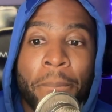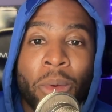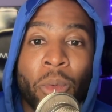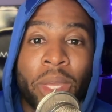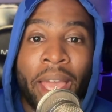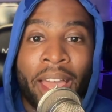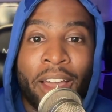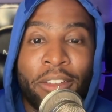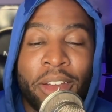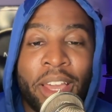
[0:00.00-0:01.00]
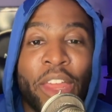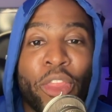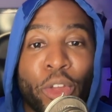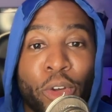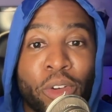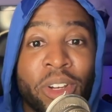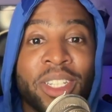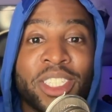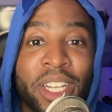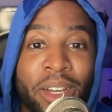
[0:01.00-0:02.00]
We have a third
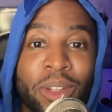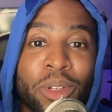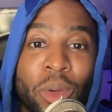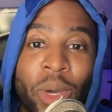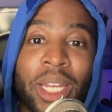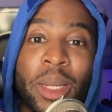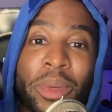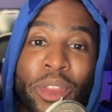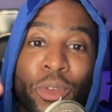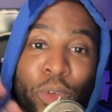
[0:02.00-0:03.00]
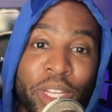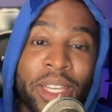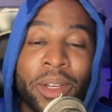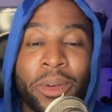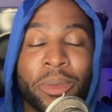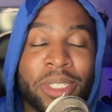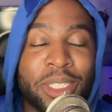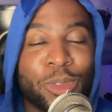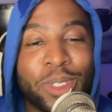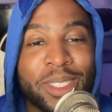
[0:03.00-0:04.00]
child on the way, number 3. We
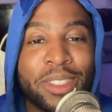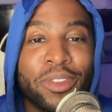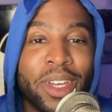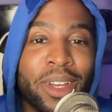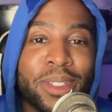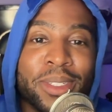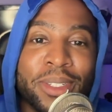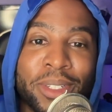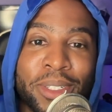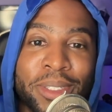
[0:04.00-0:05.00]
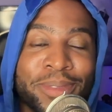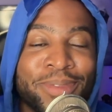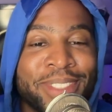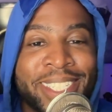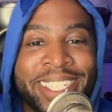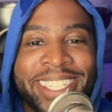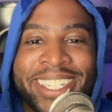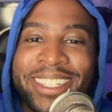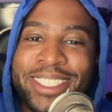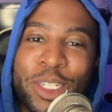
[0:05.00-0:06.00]
just recently found out it's a girl.
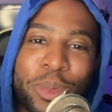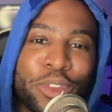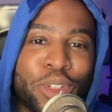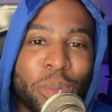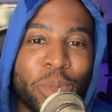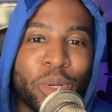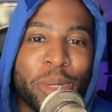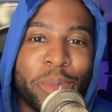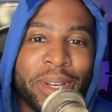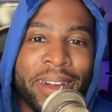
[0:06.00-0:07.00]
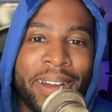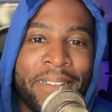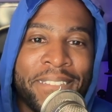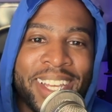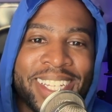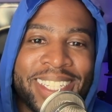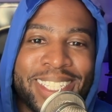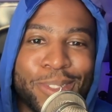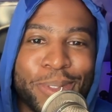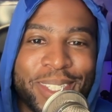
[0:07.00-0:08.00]
I was hoping for a boy, but it
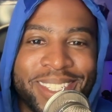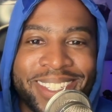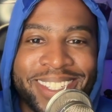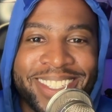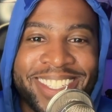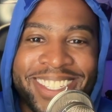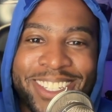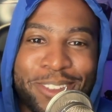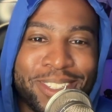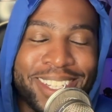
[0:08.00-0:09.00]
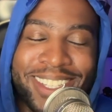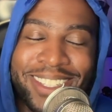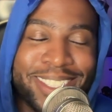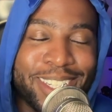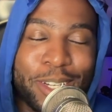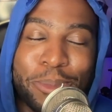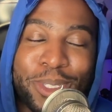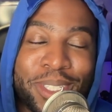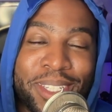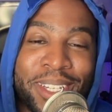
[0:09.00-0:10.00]
is what it is. It looks like I'm
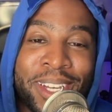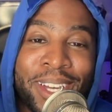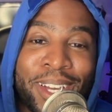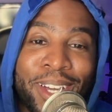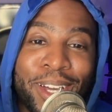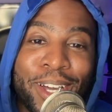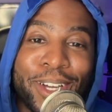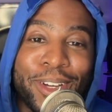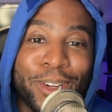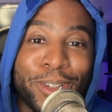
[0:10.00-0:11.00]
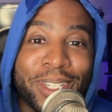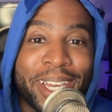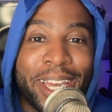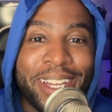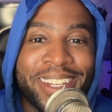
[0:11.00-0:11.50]
just a girl dad.